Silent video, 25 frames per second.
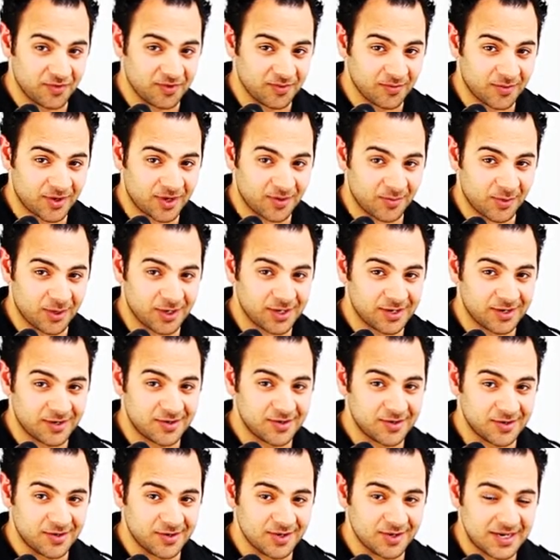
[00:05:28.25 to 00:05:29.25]
And what I want you to
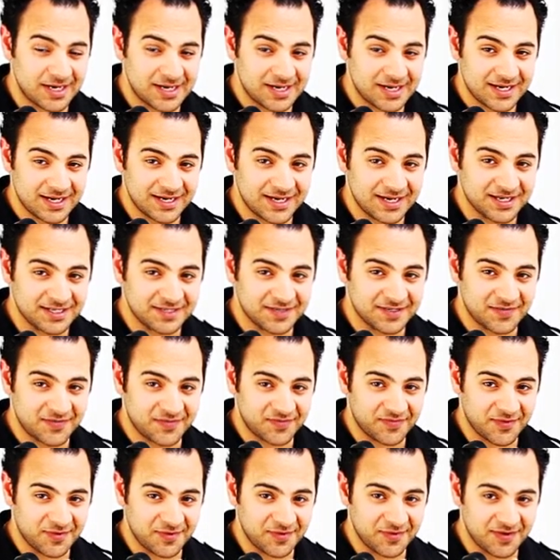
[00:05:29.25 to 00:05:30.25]
do is,
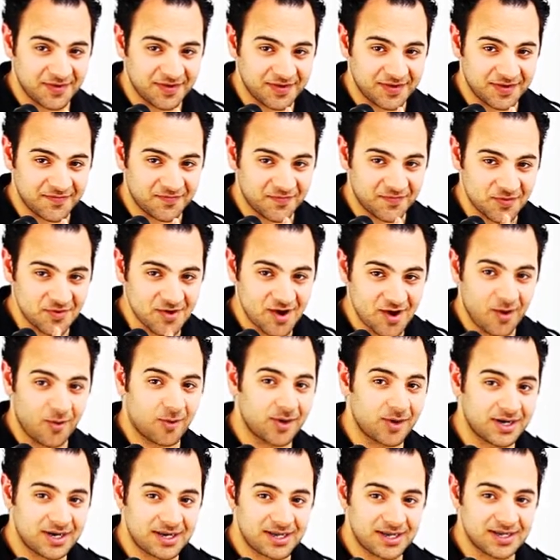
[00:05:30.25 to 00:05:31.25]
if you know
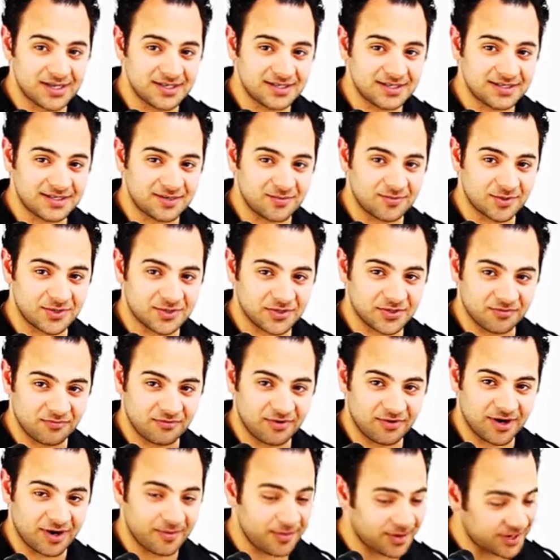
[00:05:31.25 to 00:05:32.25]
what it is, I want you to
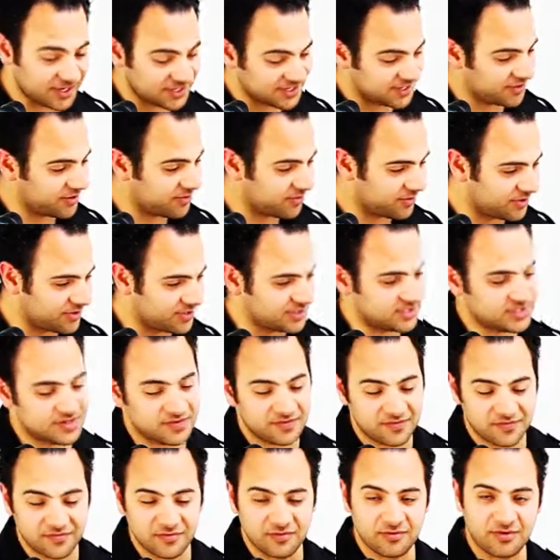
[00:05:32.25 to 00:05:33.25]
write. I'm not going to tell you what it is.
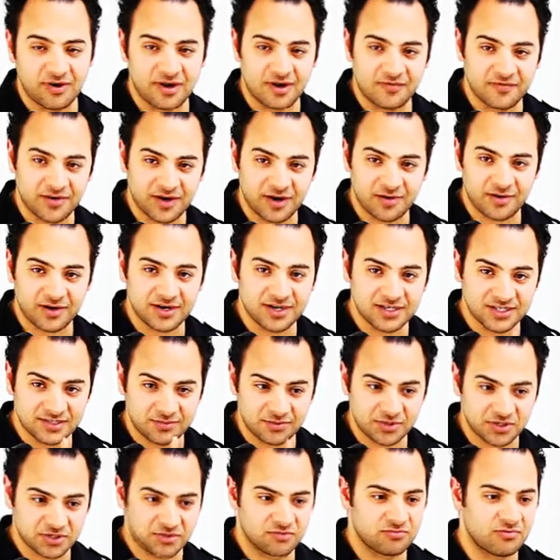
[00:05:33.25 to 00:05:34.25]
If you know what it is, I
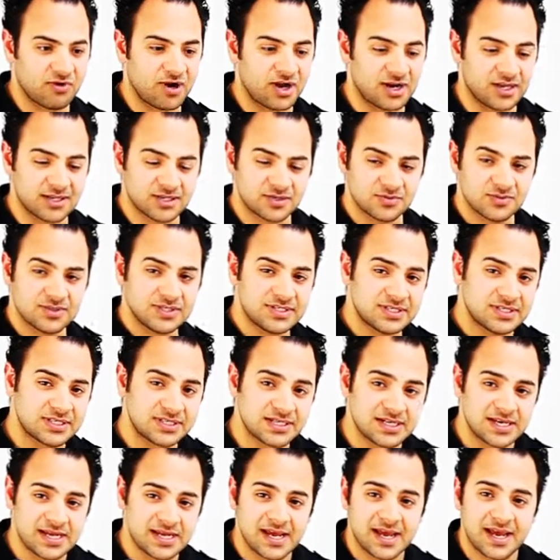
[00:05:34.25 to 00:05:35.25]
want you to write into us
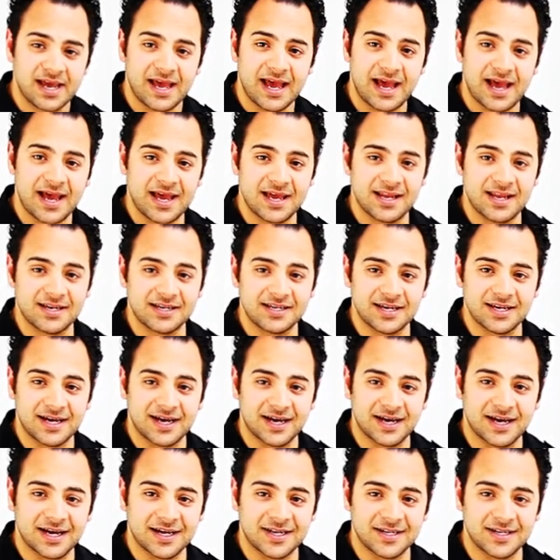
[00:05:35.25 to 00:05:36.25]
and
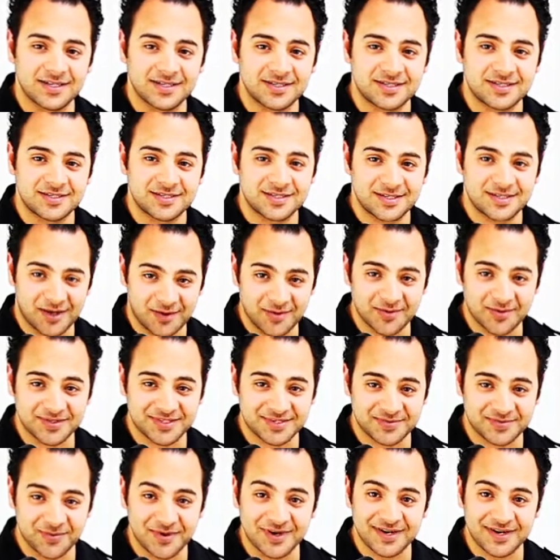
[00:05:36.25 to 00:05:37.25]
tell
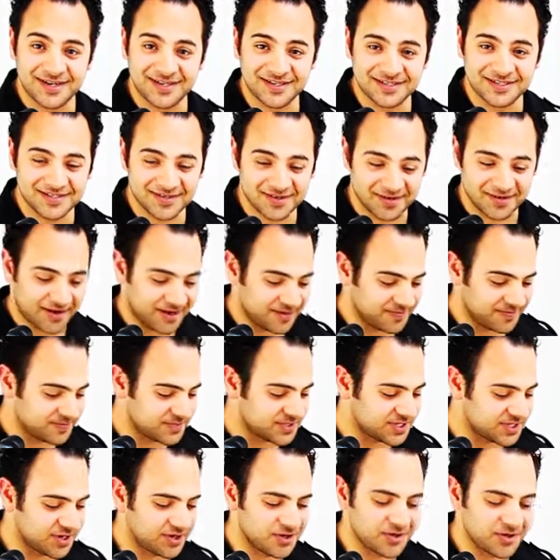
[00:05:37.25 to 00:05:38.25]
us what it is. All right?
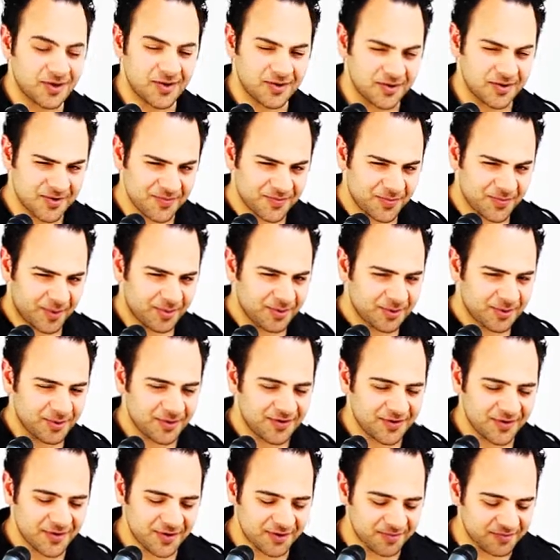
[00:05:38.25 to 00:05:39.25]
So you probably would
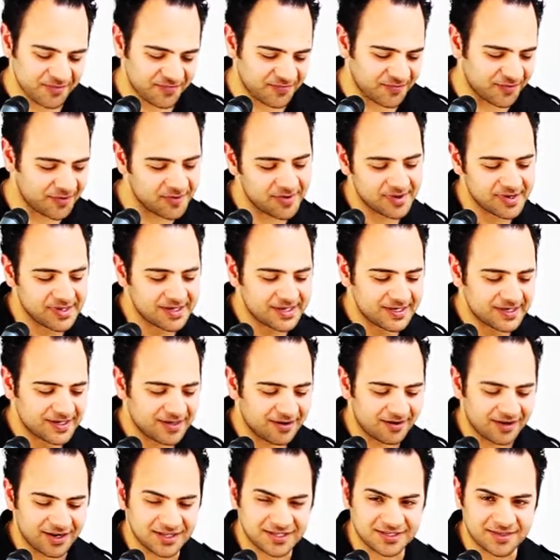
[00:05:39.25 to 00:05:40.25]
have heard it before.
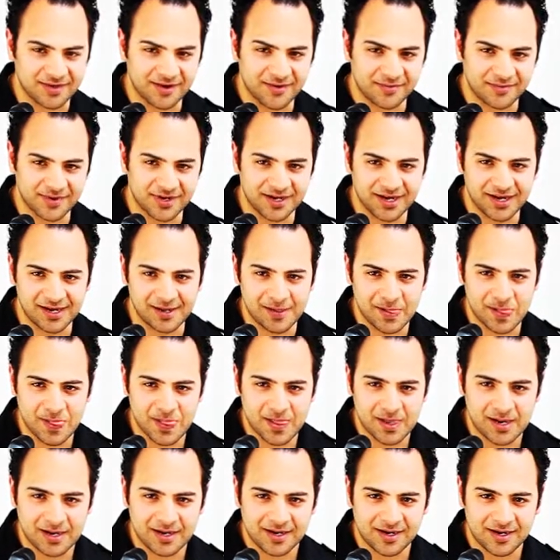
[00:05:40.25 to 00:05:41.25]
All right? So I'm
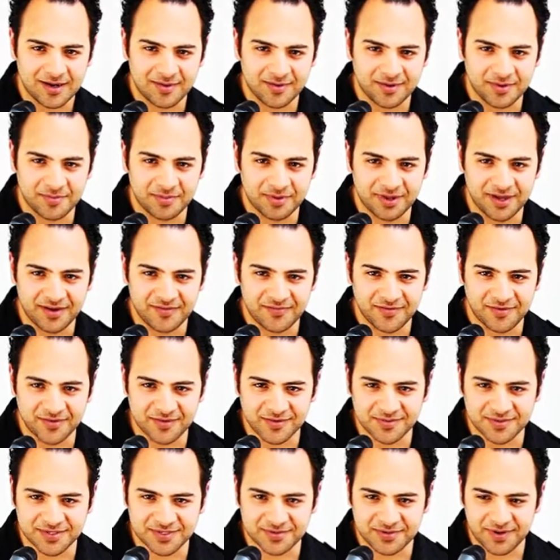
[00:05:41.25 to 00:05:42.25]
gonna play it for you,
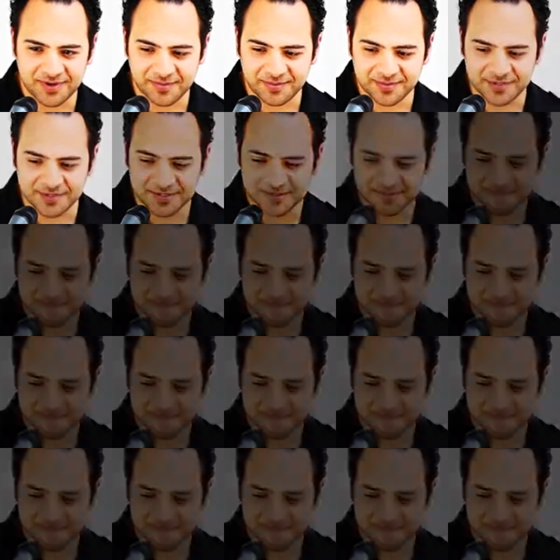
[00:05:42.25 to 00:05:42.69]
and we'll see what happens.